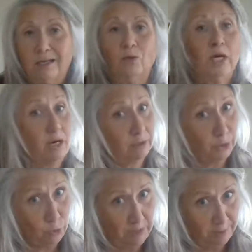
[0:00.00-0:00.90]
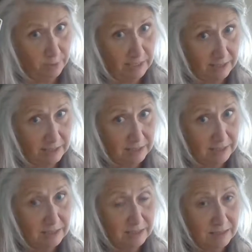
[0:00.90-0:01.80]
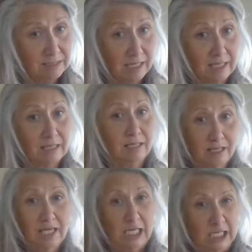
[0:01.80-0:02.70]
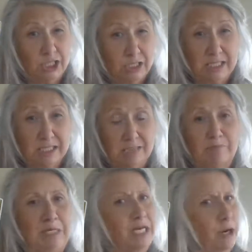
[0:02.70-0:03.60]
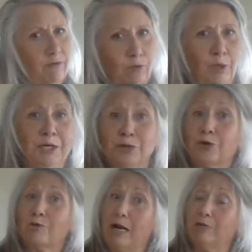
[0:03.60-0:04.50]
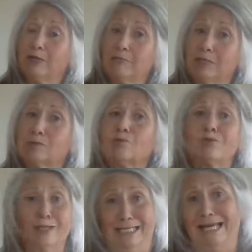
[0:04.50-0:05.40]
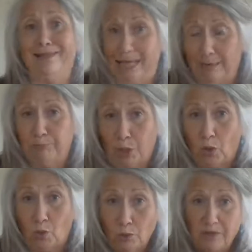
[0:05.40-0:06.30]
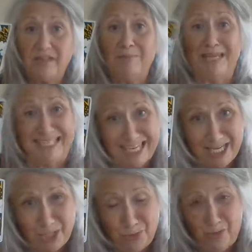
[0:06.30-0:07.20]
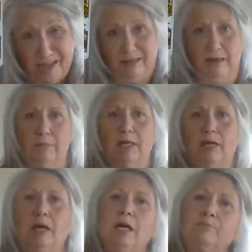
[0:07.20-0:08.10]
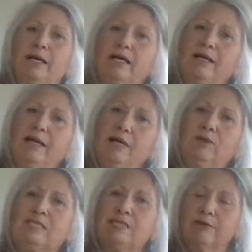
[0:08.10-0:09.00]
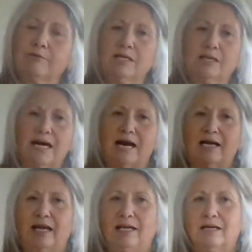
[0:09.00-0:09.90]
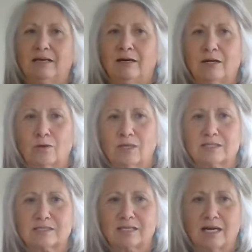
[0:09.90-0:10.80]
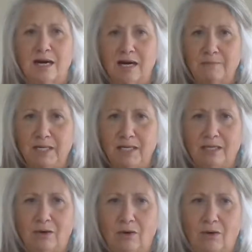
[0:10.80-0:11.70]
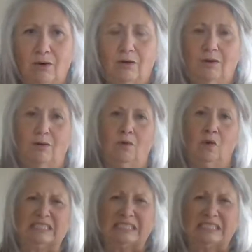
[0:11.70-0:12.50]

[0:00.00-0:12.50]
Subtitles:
We all know people like this. It's like, just be careful when you're around them, because the day they implode, they may take you with them. But anyways, get rid of that and look what's coming. Oh,